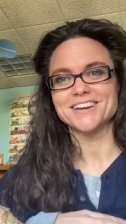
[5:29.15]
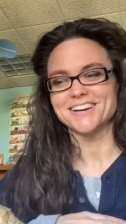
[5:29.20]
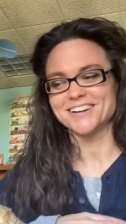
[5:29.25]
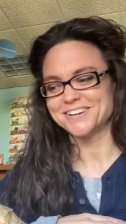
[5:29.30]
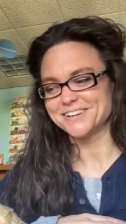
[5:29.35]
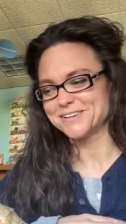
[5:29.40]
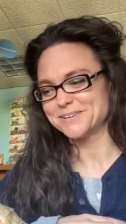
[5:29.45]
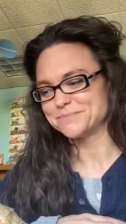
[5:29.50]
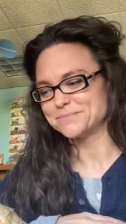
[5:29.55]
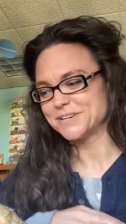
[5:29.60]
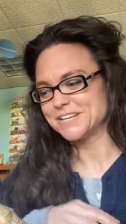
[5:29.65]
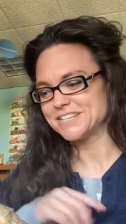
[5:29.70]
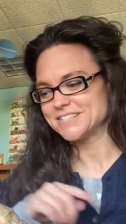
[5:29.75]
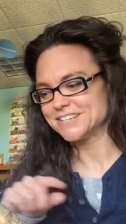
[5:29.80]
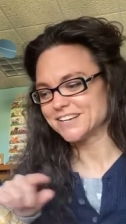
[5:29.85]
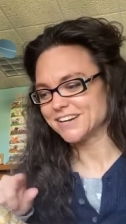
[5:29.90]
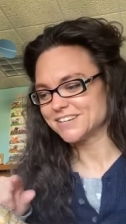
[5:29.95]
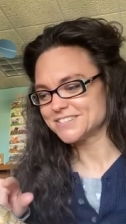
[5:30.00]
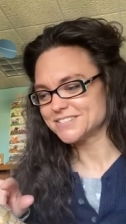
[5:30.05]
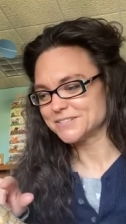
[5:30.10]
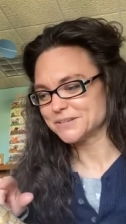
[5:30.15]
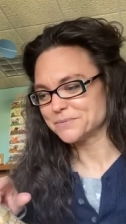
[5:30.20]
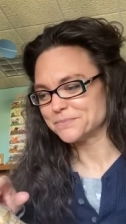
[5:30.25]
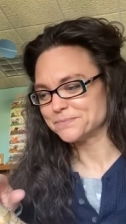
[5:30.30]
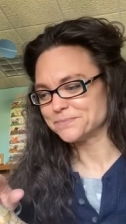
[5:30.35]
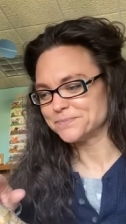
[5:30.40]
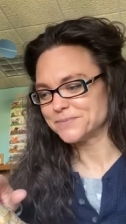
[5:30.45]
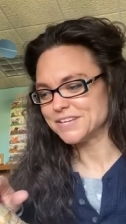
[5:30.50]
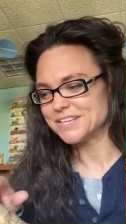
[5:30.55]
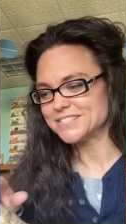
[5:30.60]
Um, he's got
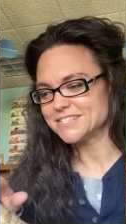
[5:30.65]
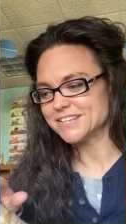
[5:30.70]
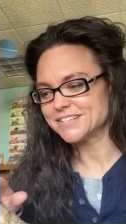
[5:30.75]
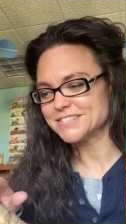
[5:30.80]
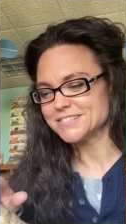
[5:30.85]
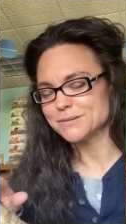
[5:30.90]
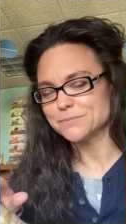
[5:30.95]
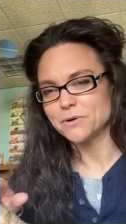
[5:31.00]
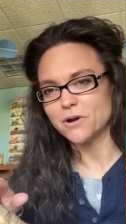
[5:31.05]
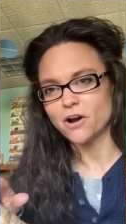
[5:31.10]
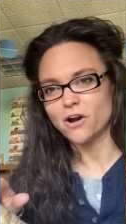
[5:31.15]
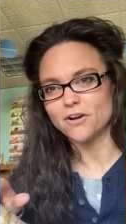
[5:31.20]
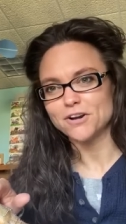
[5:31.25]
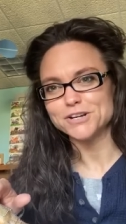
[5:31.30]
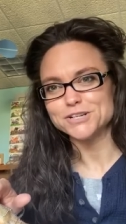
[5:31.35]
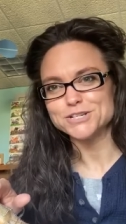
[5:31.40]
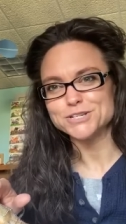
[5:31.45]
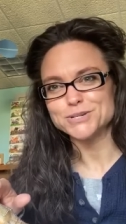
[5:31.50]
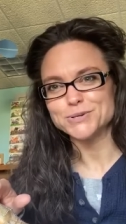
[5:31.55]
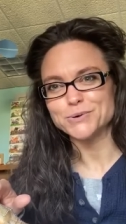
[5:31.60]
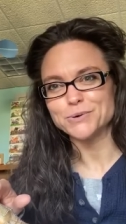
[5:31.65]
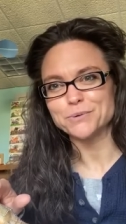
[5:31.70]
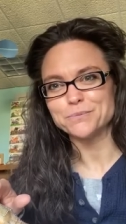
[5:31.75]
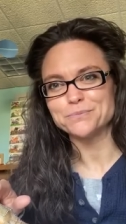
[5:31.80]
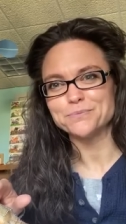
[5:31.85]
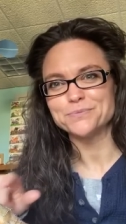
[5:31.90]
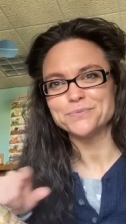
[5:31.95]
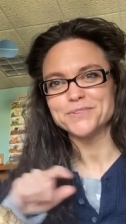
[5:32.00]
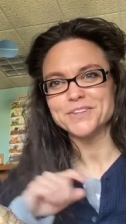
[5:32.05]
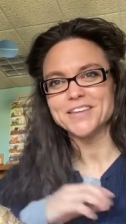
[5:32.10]
some, he's got some orange to
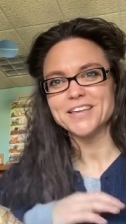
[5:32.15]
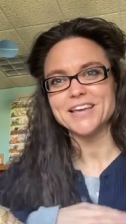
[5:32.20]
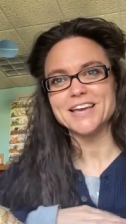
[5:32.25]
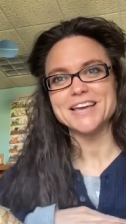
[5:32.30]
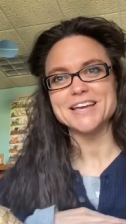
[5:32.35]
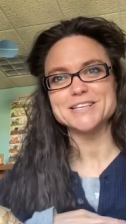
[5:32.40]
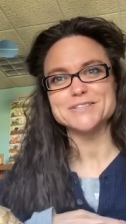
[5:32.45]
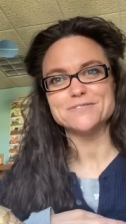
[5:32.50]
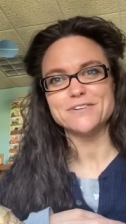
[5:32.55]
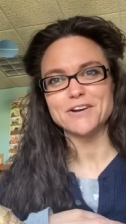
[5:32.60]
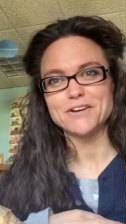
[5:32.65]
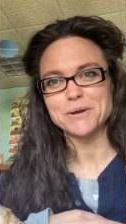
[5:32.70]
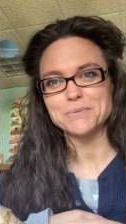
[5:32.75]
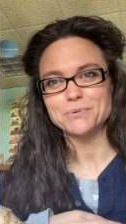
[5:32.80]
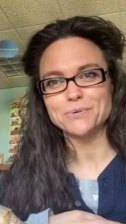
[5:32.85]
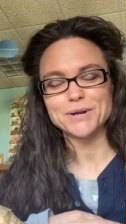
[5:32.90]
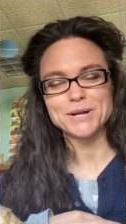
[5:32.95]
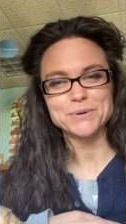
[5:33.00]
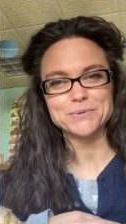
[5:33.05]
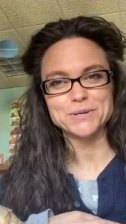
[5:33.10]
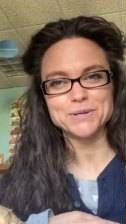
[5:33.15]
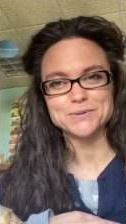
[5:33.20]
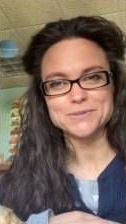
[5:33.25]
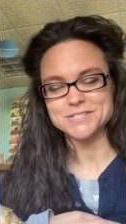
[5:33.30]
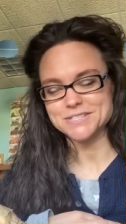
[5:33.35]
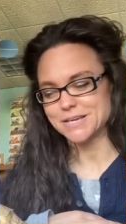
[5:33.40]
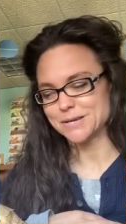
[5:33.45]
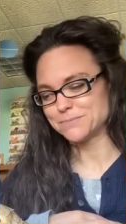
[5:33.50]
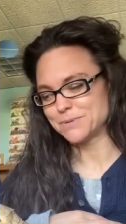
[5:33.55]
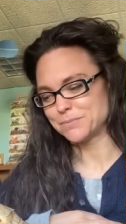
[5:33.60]
him. He's very pretty when you
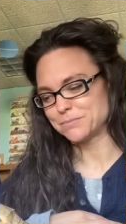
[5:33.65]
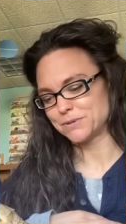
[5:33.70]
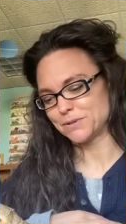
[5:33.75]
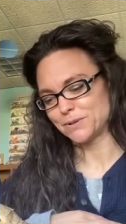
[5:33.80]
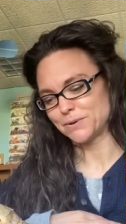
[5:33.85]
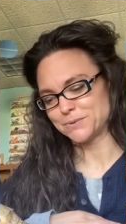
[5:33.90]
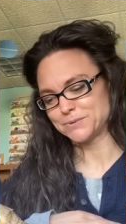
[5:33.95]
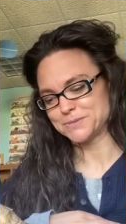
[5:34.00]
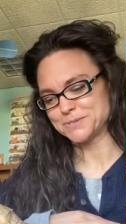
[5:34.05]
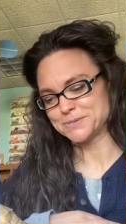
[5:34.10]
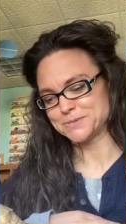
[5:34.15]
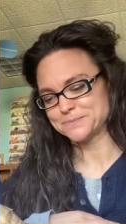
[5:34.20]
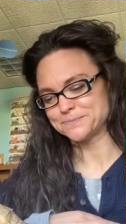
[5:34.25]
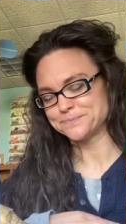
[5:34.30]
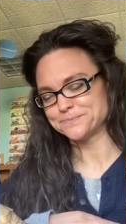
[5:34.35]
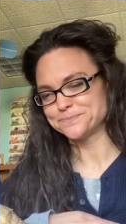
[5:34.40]
see him up close.